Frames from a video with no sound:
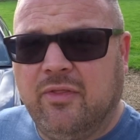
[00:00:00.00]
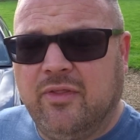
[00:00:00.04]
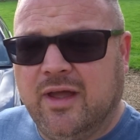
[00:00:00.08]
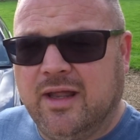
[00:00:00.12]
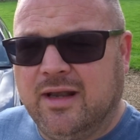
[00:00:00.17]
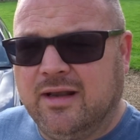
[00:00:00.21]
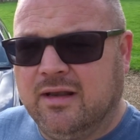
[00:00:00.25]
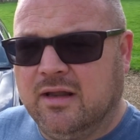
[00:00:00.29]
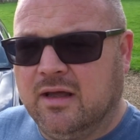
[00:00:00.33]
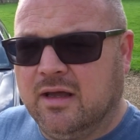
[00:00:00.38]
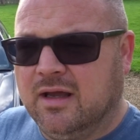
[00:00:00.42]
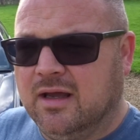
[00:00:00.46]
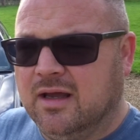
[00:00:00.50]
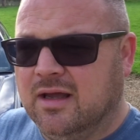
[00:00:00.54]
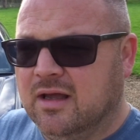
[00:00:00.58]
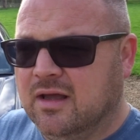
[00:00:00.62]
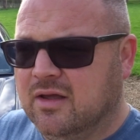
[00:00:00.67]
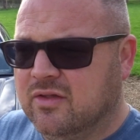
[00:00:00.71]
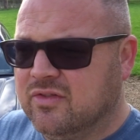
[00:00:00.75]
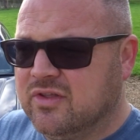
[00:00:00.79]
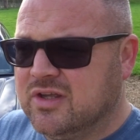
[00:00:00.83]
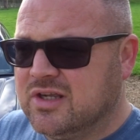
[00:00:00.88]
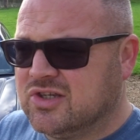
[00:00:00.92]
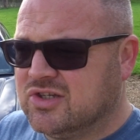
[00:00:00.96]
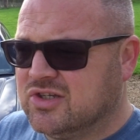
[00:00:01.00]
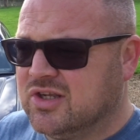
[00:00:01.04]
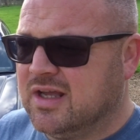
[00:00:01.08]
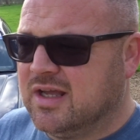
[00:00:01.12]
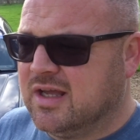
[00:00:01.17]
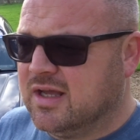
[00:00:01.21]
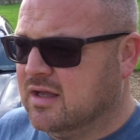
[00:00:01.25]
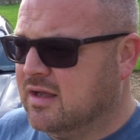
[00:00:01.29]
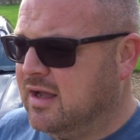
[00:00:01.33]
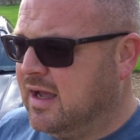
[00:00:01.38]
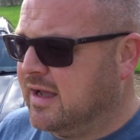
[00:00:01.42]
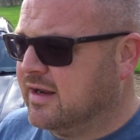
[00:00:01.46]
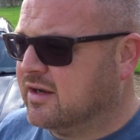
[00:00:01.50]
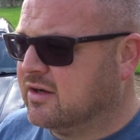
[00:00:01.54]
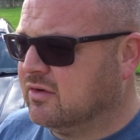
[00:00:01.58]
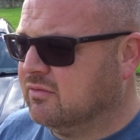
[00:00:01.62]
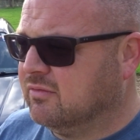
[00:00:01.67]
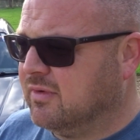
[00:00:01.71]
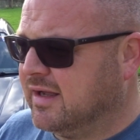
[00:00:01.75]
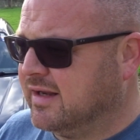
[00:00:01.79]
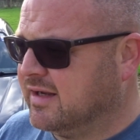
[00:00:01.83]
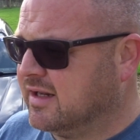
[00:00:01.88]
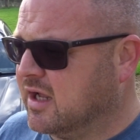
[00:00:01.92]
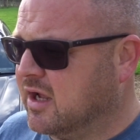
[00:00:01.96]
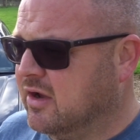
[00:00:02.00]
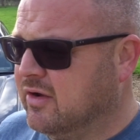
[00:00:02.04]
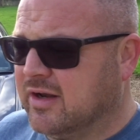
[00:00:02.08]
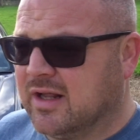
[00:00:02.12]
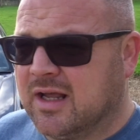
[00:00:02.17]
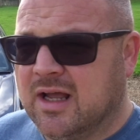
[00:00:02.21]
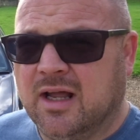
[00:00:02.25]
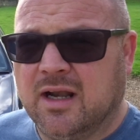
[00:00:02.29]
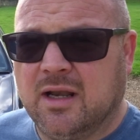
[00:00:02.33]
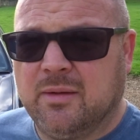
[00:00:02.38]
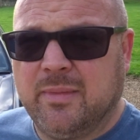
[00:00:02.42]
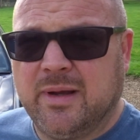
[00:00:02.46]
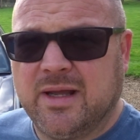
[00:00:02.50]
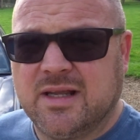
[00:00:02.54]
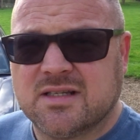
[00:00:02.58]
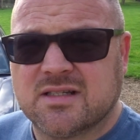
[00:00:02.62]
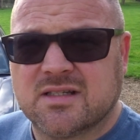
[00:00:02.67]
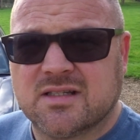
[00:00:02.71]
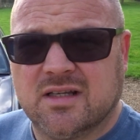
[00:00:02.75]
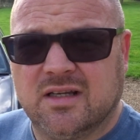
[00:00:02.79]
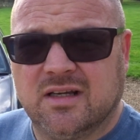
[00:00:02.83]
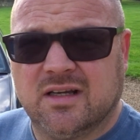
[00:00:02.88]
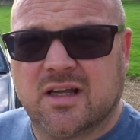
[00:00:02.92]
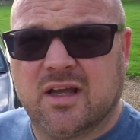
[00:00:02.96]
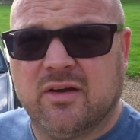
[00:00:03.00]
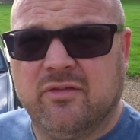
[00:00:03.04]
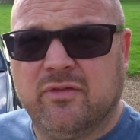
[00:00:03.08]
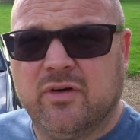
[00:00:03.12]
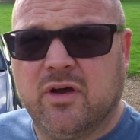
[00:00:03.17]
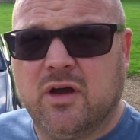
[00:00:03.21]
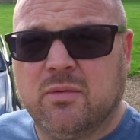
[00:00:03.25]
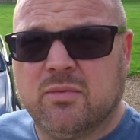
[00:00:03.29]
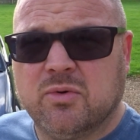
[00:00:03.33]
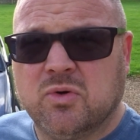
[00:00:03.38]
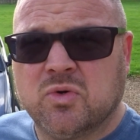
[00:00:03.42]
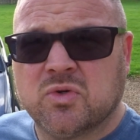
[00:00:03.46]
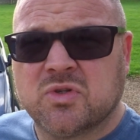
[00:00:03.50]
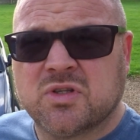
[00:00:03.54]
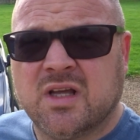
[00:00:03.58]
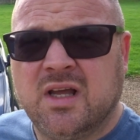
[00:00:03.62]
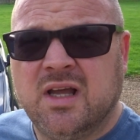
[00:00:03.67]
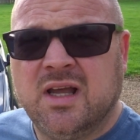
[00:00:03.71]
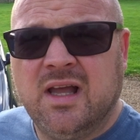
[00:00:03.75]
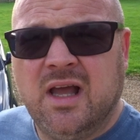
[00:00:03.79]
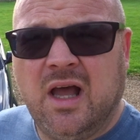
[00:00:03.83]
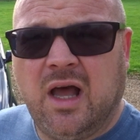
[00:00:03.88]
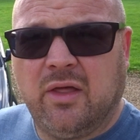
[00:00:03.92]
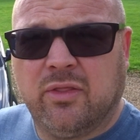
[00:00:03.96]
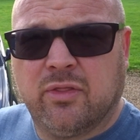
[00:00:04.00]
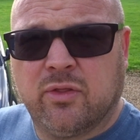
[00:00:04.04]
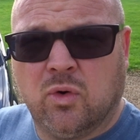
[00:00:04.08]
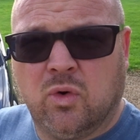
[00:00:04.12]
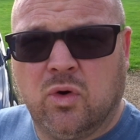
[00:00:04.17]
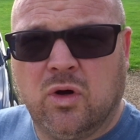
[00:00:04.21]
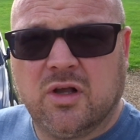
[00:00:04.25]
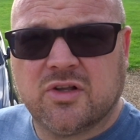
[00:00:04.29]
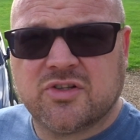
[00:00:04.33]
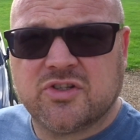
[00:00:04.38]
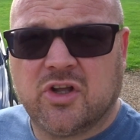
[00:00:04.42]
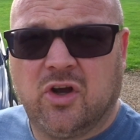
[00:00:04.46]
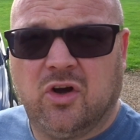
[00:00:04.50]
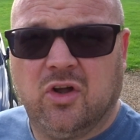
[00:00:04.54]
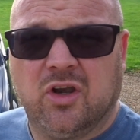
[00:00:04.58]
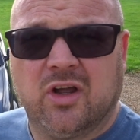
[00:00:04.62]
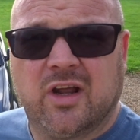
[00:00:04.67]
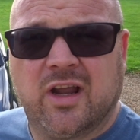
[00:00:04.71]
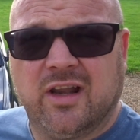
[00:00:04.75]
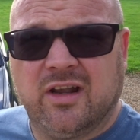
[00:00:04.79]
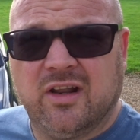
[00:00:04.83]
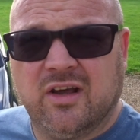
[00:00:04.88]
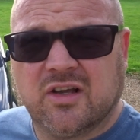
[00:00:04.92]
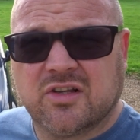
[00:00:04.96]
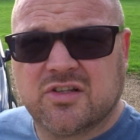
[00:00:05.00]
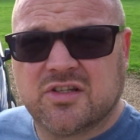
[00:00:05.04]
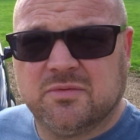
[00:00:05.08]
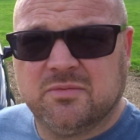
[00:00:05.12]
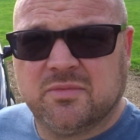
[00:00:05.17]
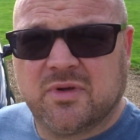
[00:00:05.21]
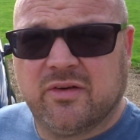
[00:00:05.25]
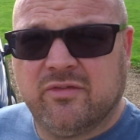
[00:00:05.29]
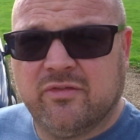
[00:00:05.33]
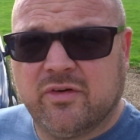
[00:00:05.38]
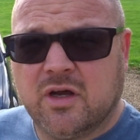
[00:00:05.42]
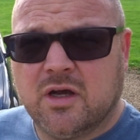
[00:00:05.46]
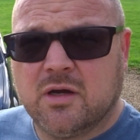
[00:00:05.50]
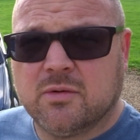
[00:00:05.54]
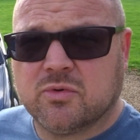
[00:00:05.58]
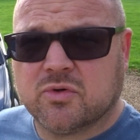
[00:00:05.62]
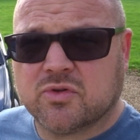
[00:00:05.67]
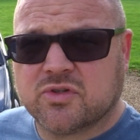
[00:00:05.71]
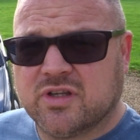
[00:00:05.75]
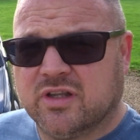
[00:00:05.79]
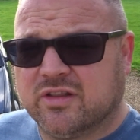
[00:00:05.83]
then this year had a go in a couple of mates' convertibles, and thought I'll start looking at some convertibles.